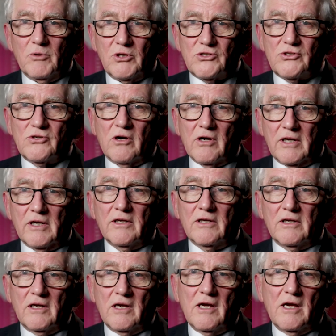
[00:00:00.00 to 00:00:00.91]
we tried
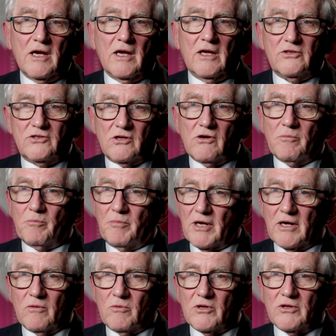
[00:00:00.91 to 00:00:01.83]
it and she got
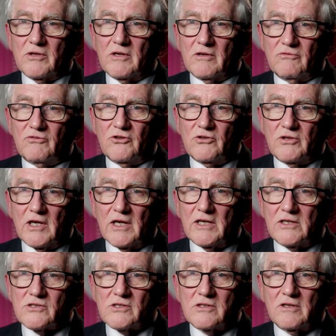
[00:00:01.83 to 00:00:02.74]
better within a few
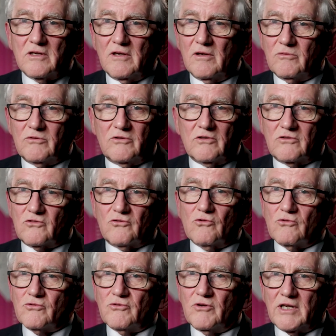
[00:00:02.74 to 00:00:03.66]
days. It's
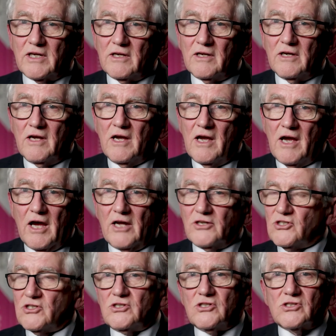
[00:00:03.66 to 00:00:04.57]
extraordinary.
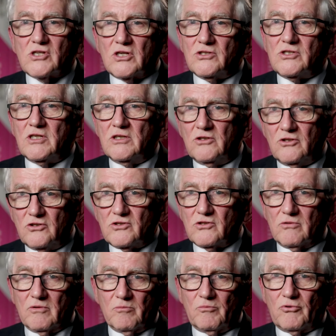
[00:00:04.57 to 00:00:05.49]
And she just continued
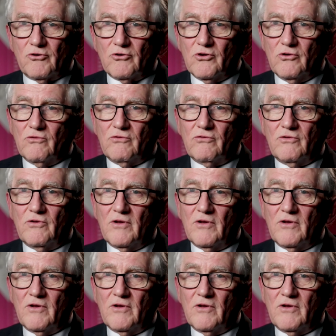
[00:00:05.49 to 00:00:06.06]
to improve.